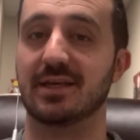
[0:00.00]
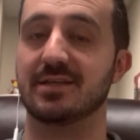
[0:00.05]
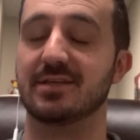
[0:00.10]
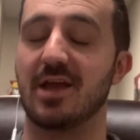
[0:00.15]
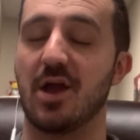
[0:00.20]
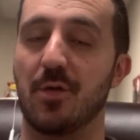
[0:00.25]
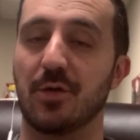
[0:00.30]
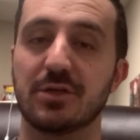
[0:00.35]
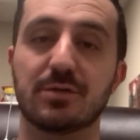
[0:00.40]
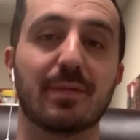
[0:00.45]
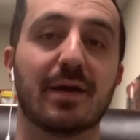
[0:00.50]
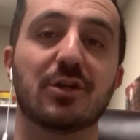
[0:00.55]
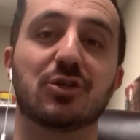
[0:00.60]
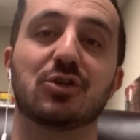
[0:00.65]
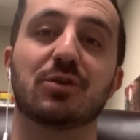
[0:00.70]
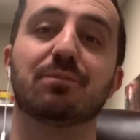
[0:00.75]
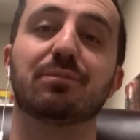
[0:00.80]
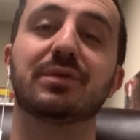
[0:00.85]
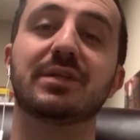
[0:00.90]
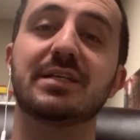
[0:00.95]
as I always
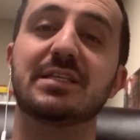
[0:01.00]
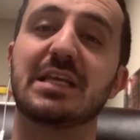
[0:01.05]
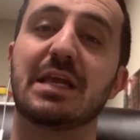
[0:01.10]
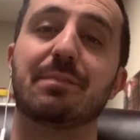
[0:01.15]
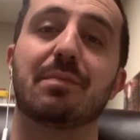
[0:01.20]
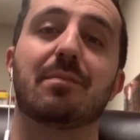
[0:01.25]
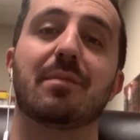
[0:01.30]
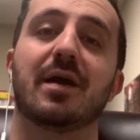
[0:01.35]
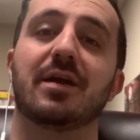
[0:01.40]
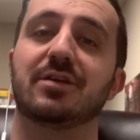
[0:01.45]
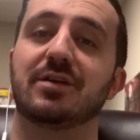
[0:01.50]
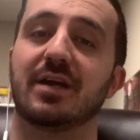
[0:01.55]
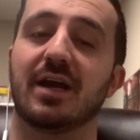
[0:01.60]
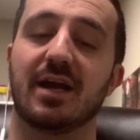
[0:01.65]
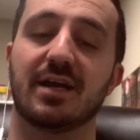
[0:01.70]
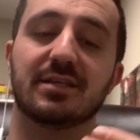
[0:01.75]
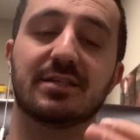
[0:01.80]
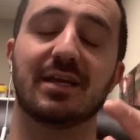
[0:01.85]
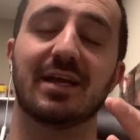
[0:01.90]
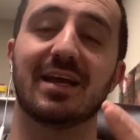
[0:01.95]
mention, please keep in mind, you
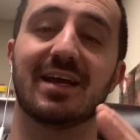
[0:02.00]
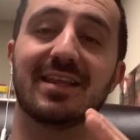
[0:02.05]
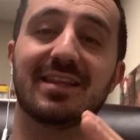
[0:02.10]
guys,